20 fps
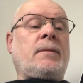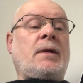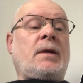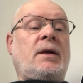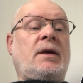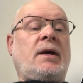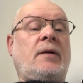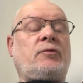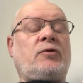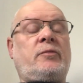
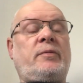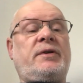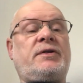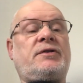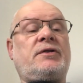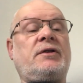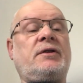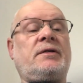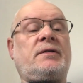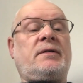Can we be
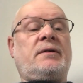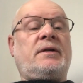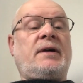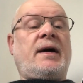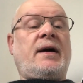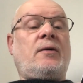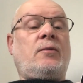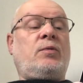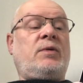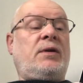certain
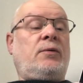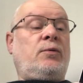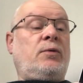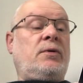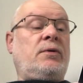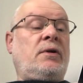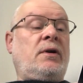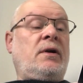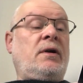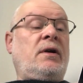how we
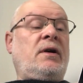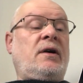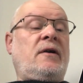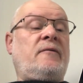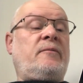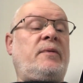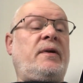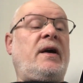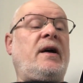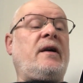would
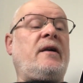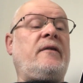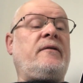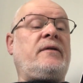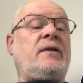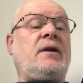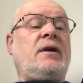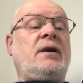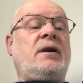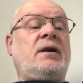have
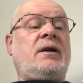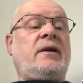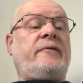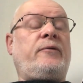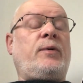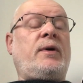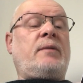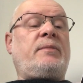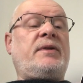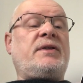behaved if
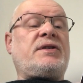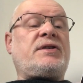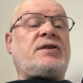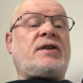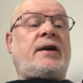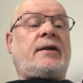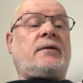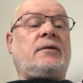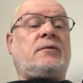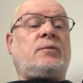we had been
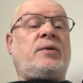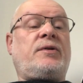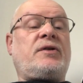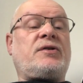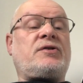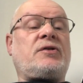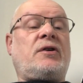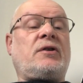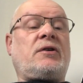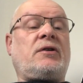saddled with the
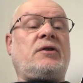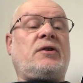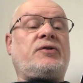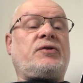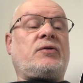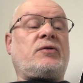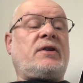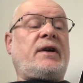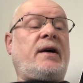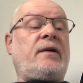
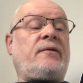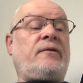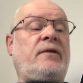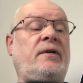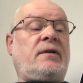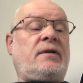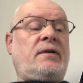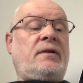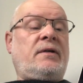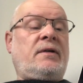psychological outfit,
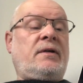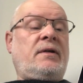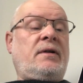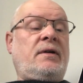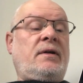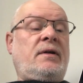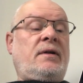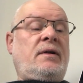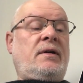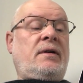
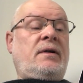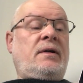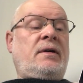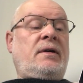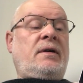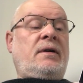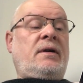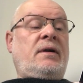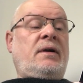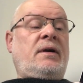
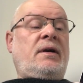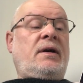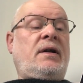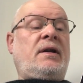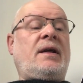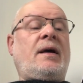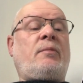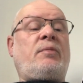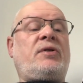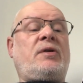and
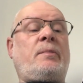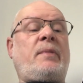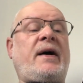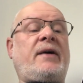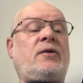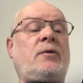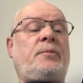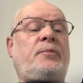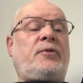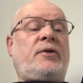then with the bad
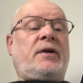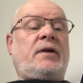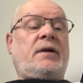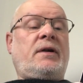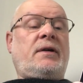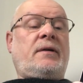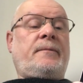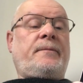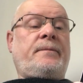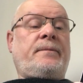
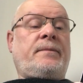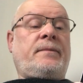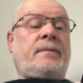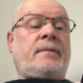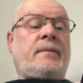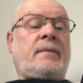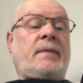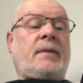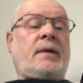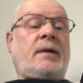upbringing,
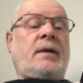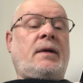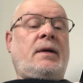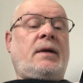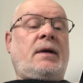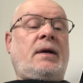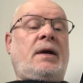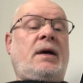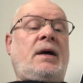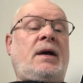
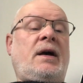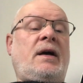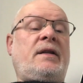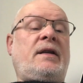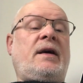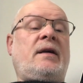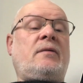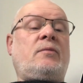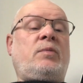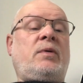and
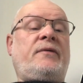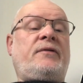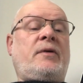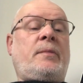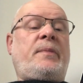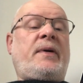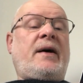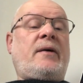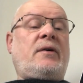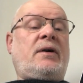then with the
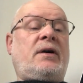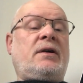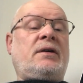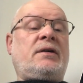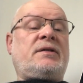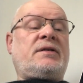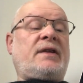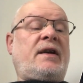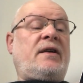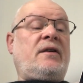power,
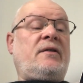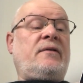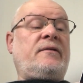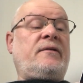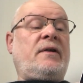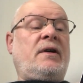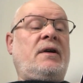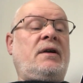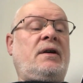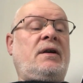say, of
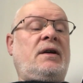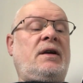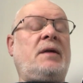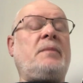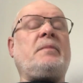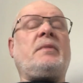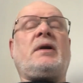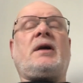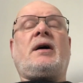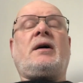
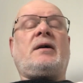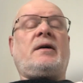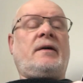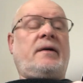Himmler?